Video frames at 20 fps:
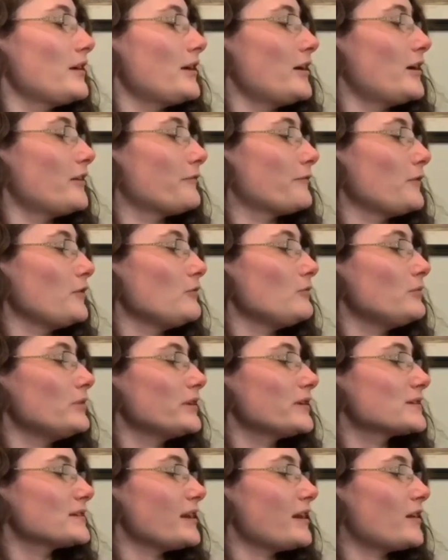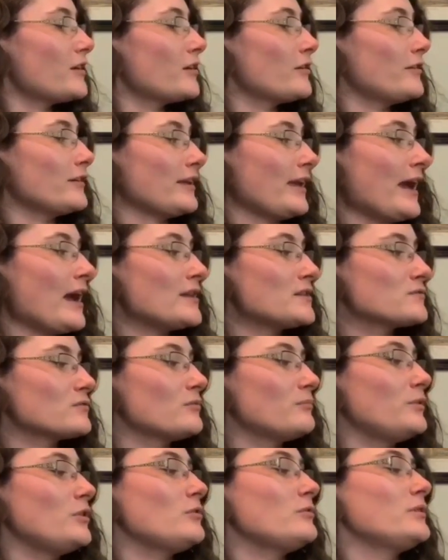A few weeks later, the cats were
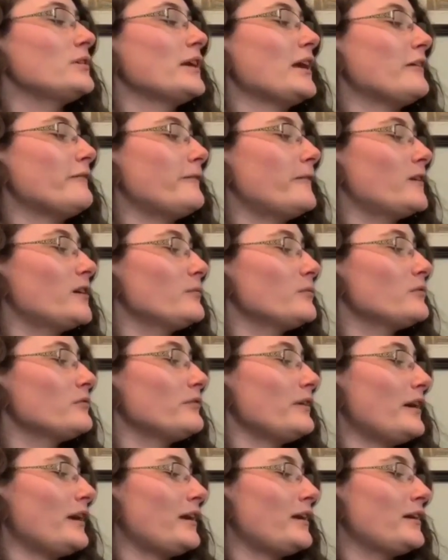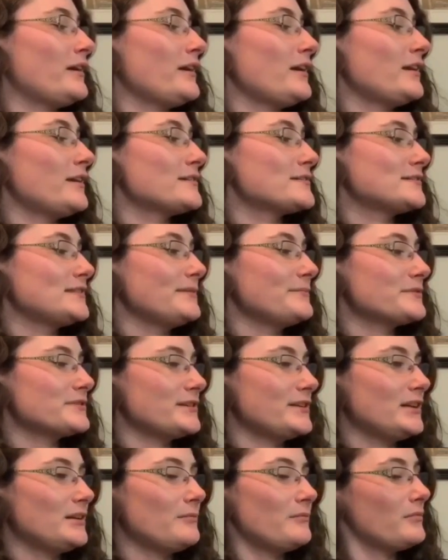mewing at Farmer Ray, and it seemed to
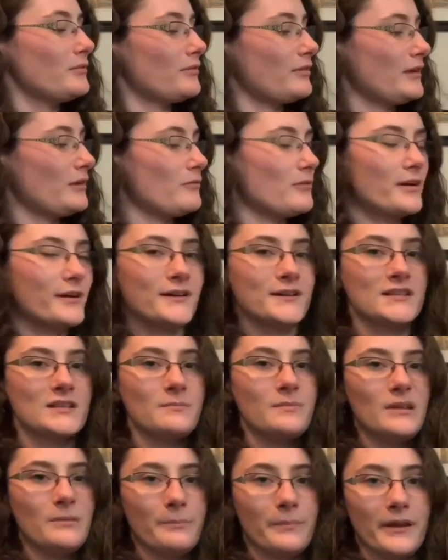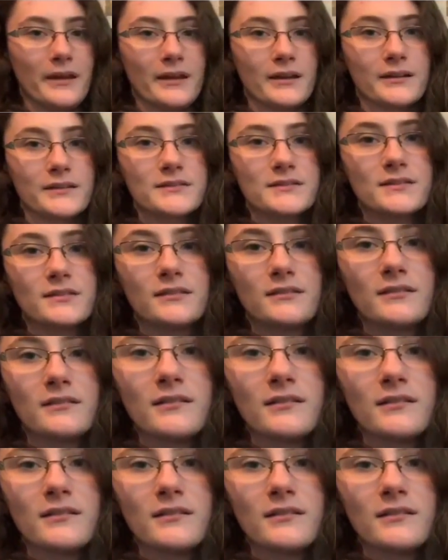him they wanted to be picked.